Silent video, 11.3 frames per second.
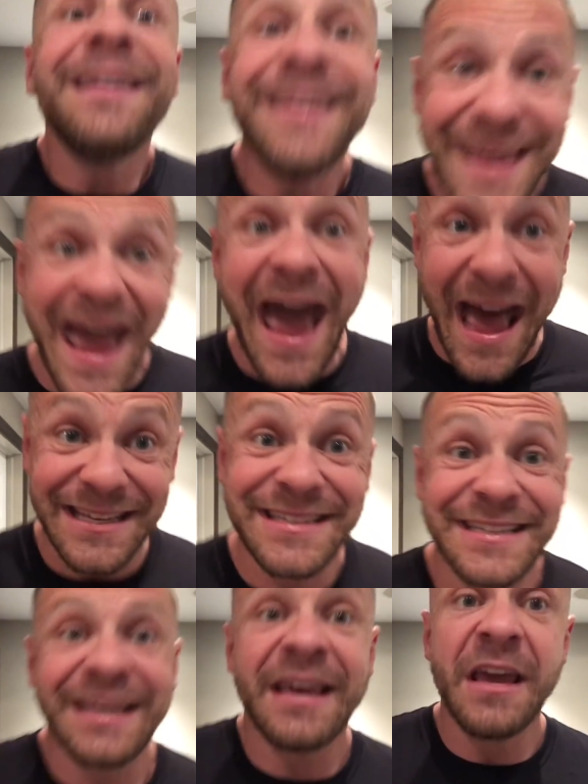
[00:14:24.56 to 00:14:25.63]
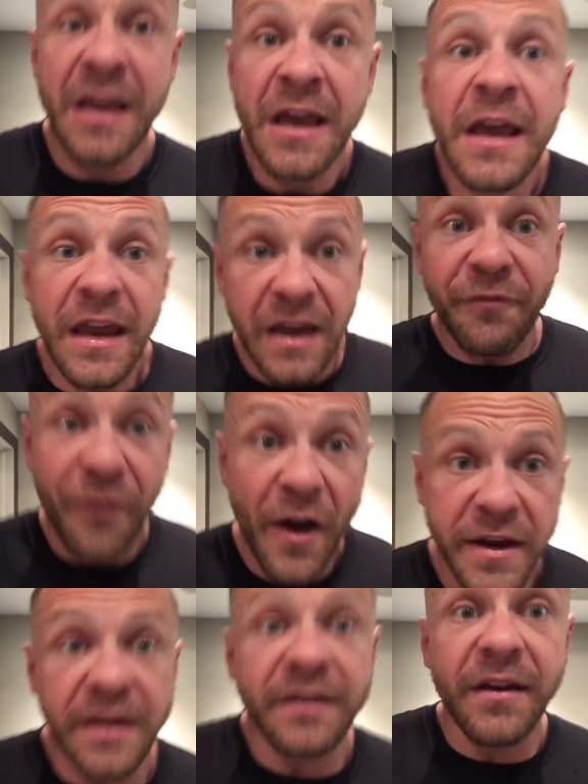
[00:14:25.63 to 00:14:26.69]
Yes. It
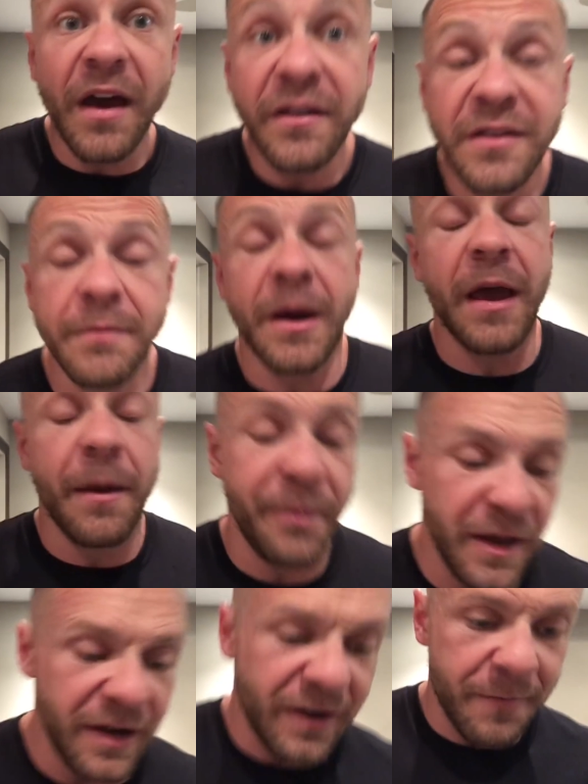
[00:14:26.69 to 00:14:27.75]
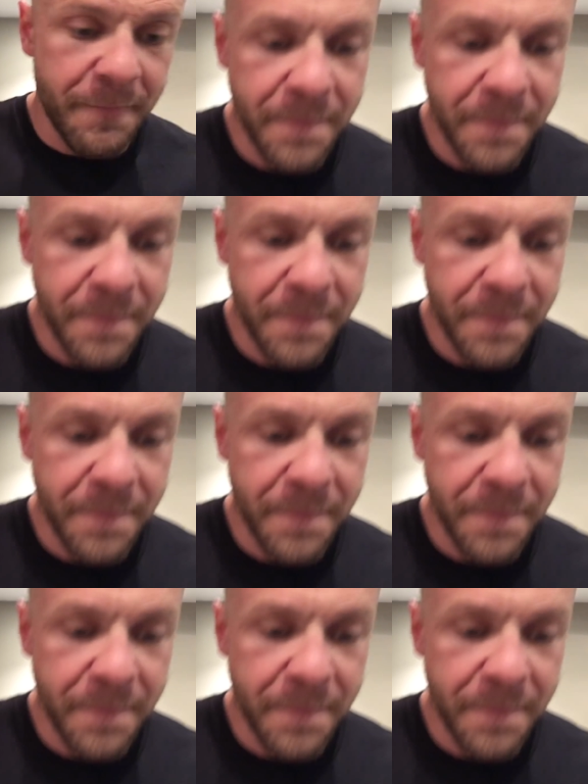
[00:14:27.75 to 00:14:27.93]
fucking does, in my opinion.